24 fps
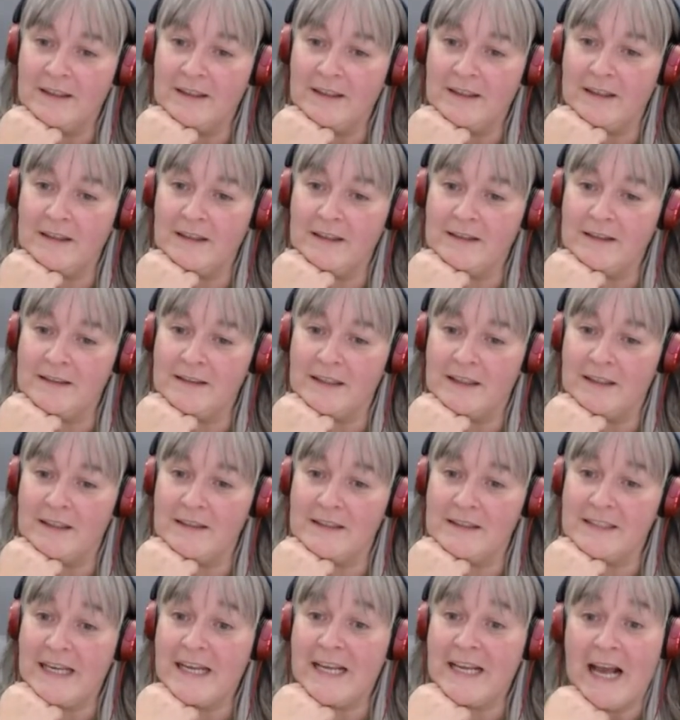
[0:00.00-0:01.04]
and, and
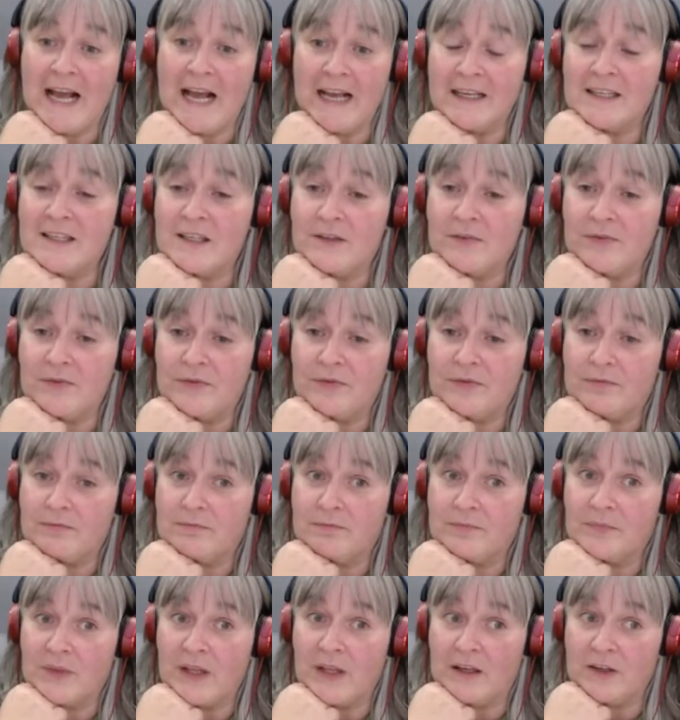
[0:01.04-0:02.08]
take active
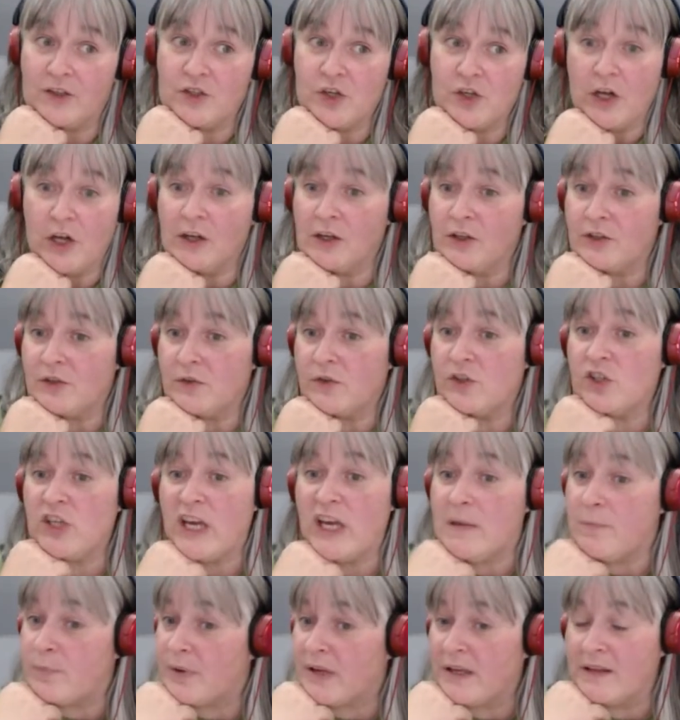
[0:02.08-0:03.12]
charge of
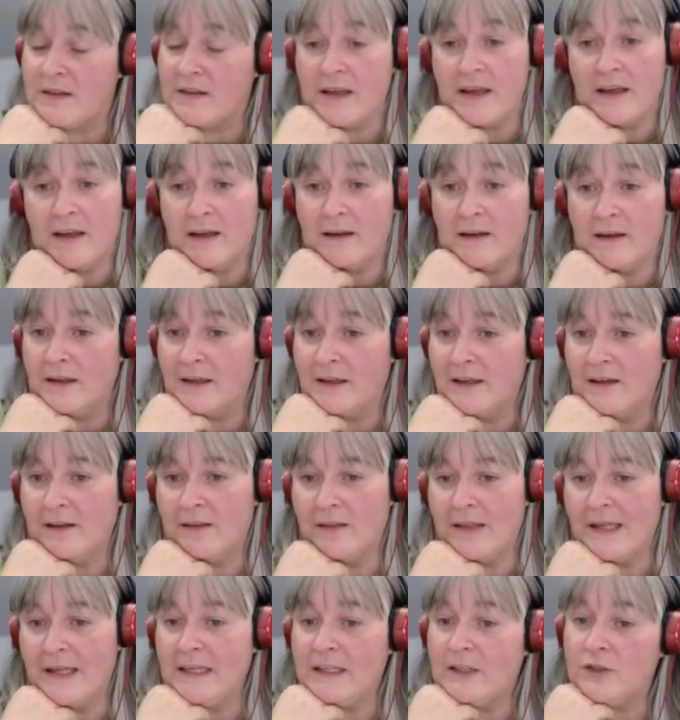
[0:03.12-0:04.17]
shaping their,
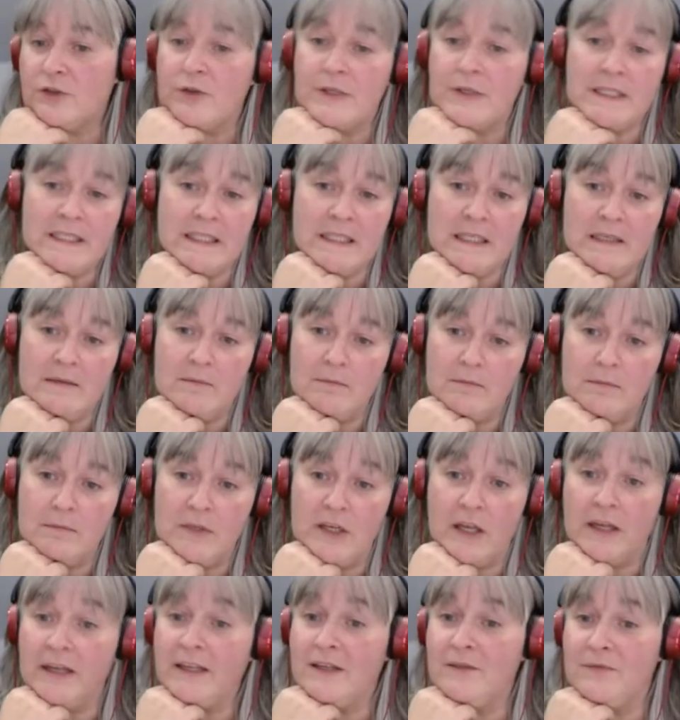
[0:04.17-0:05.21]
their literacy
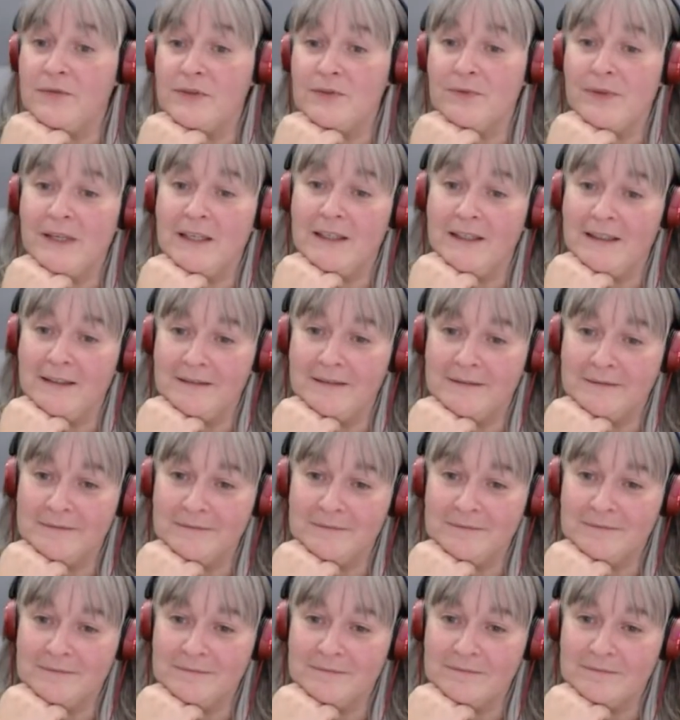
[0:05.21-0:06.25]
lives, really.
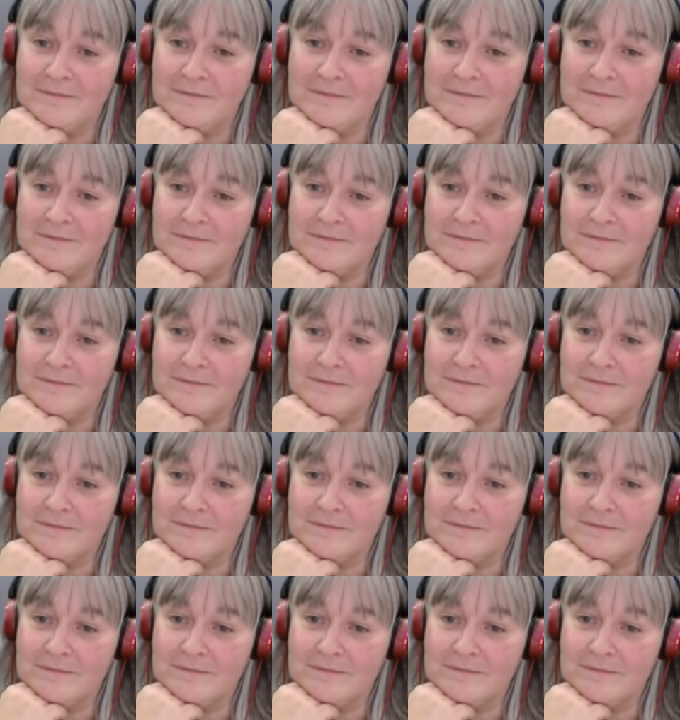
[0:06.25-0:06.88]
Mm-hmm.